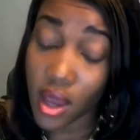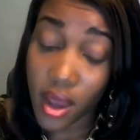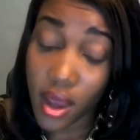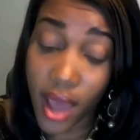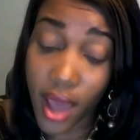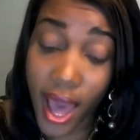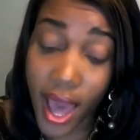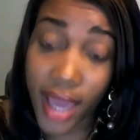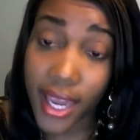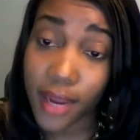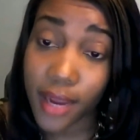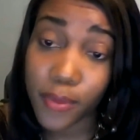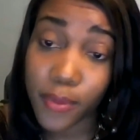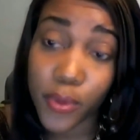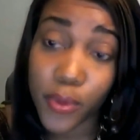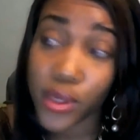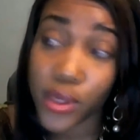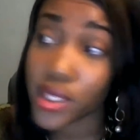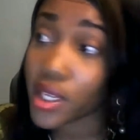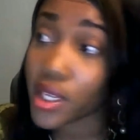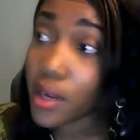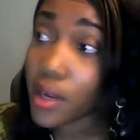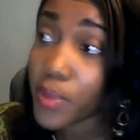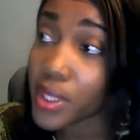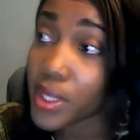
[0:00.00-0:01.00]
I can print
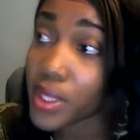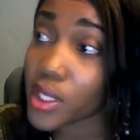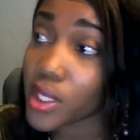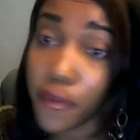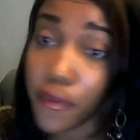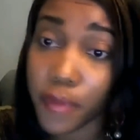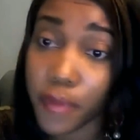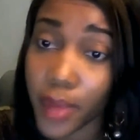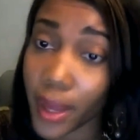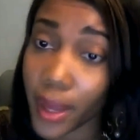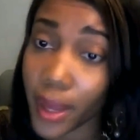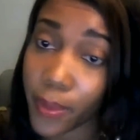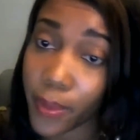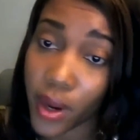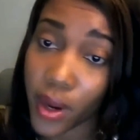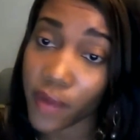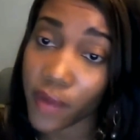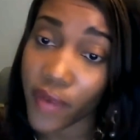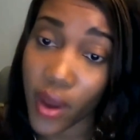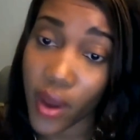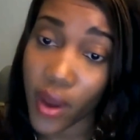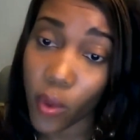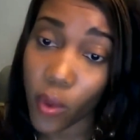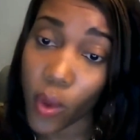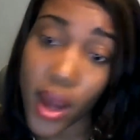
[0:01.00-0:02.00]
out a piece of paper
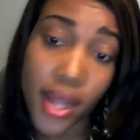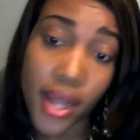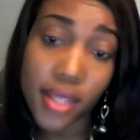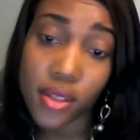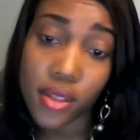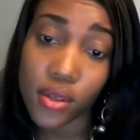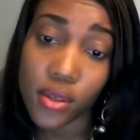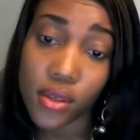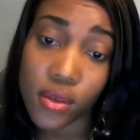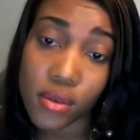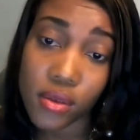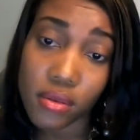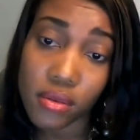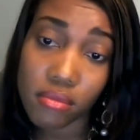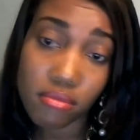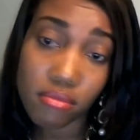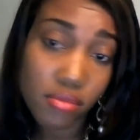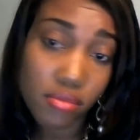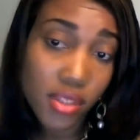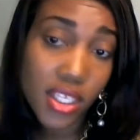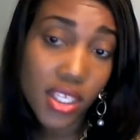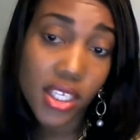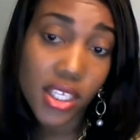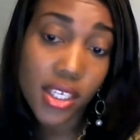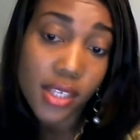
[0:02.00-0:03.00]
if I wanted to.
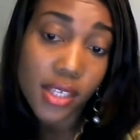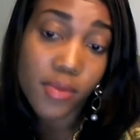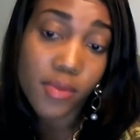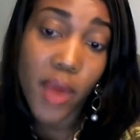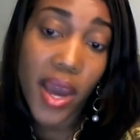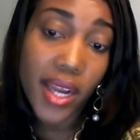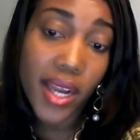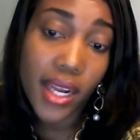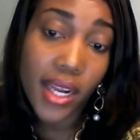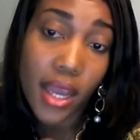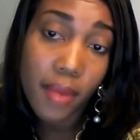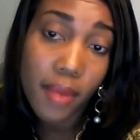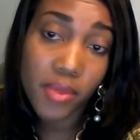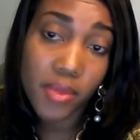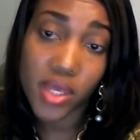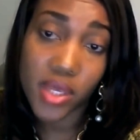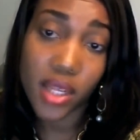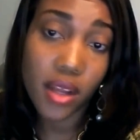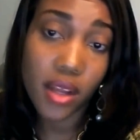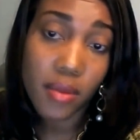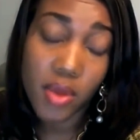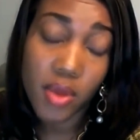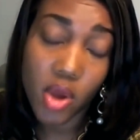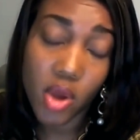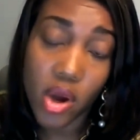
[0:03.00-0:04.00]
This is my name. It's not
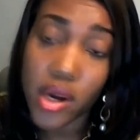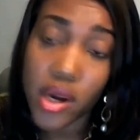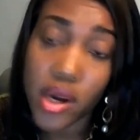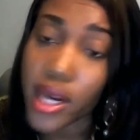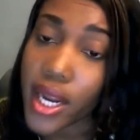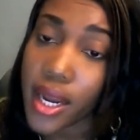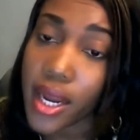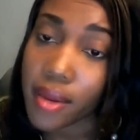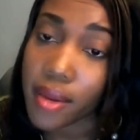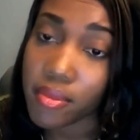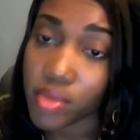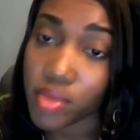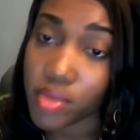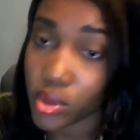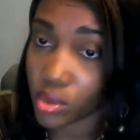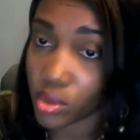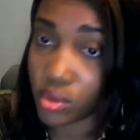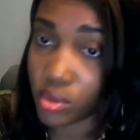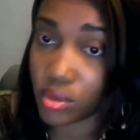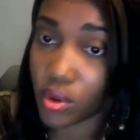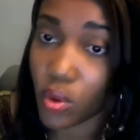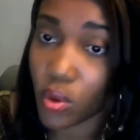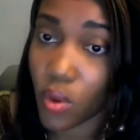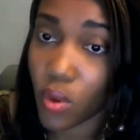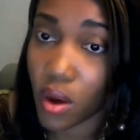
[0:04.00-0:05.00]
gonna be your name. So
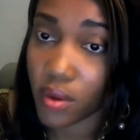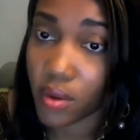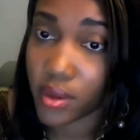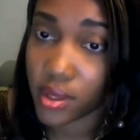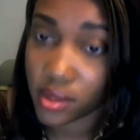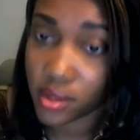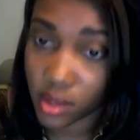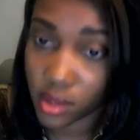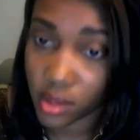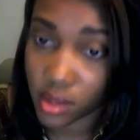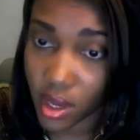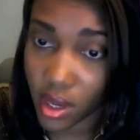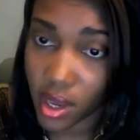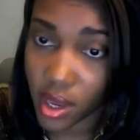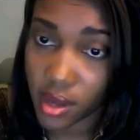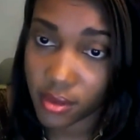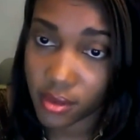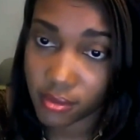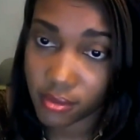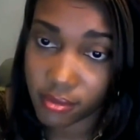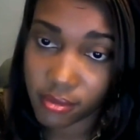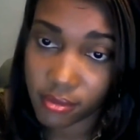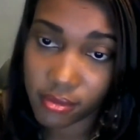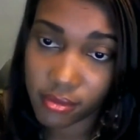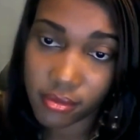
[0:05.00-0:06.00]
don't worry. It's okay.
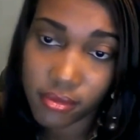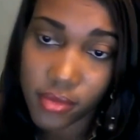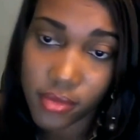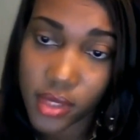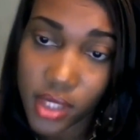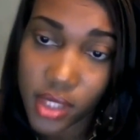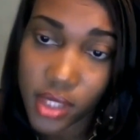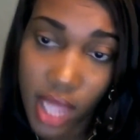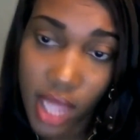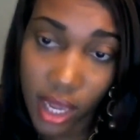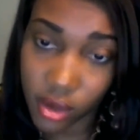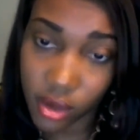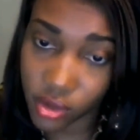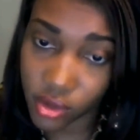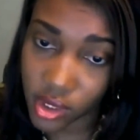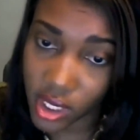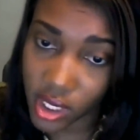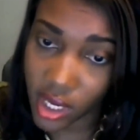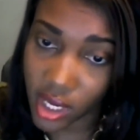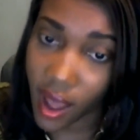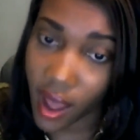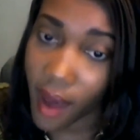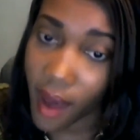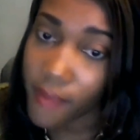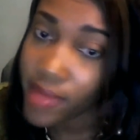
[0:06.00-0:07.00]
Like you
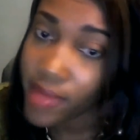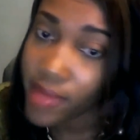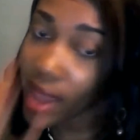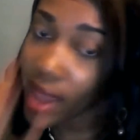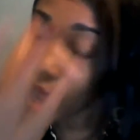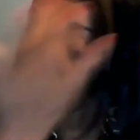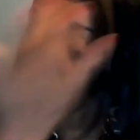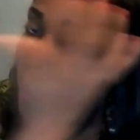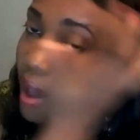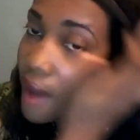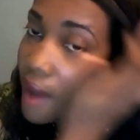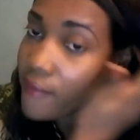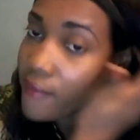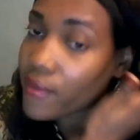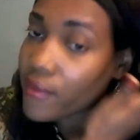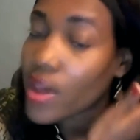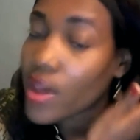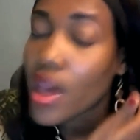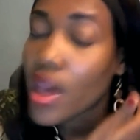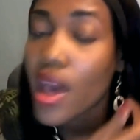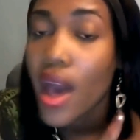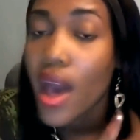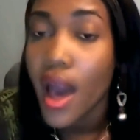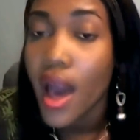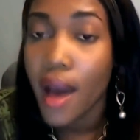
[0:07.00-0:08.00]
said, I don't have,
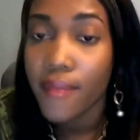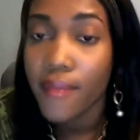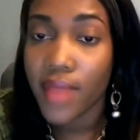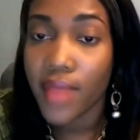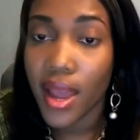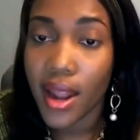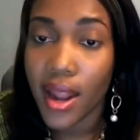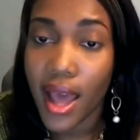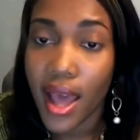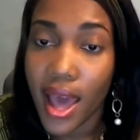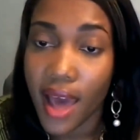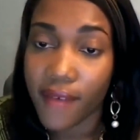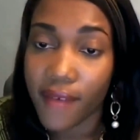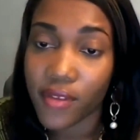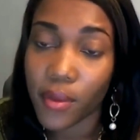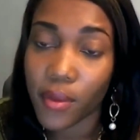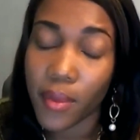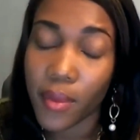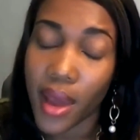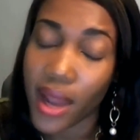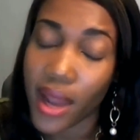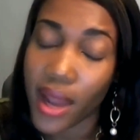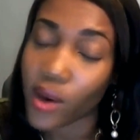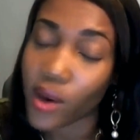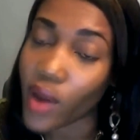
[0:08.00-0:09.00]
I'm not, I
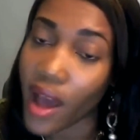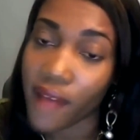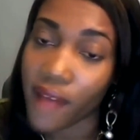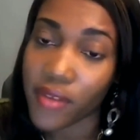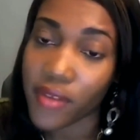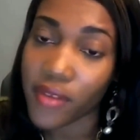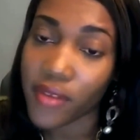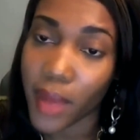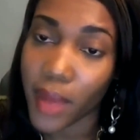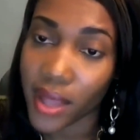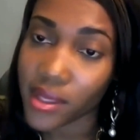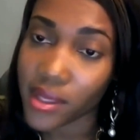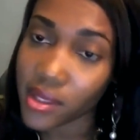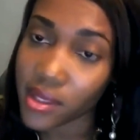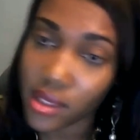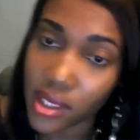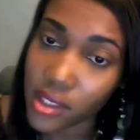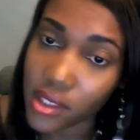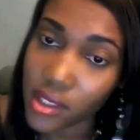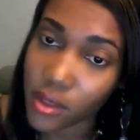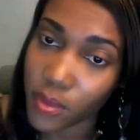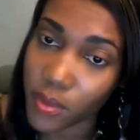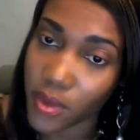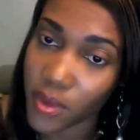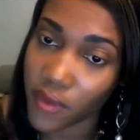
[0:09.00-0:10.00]
don't have the material
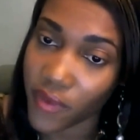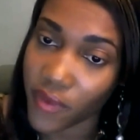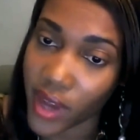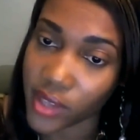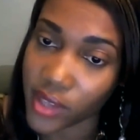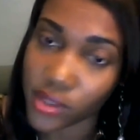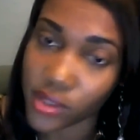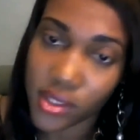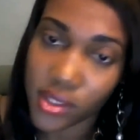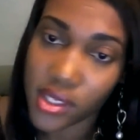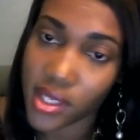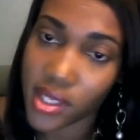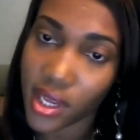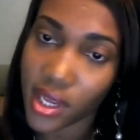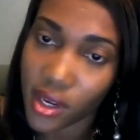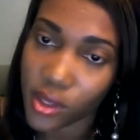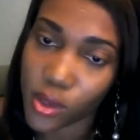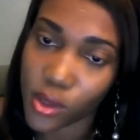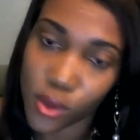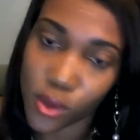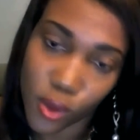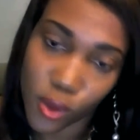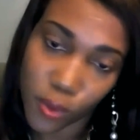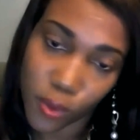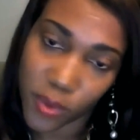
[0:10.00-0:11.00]
to be a fashion designer,
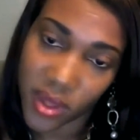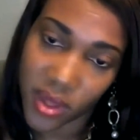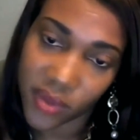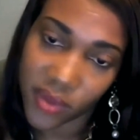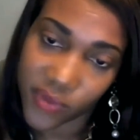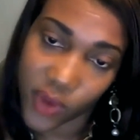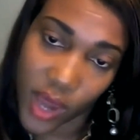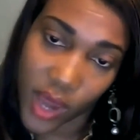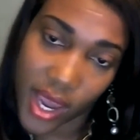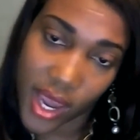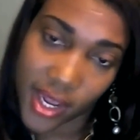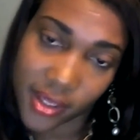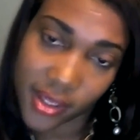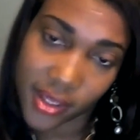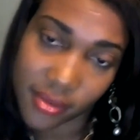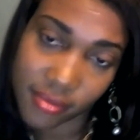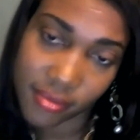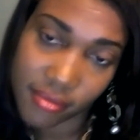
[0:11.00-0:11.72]
so don't be afraid.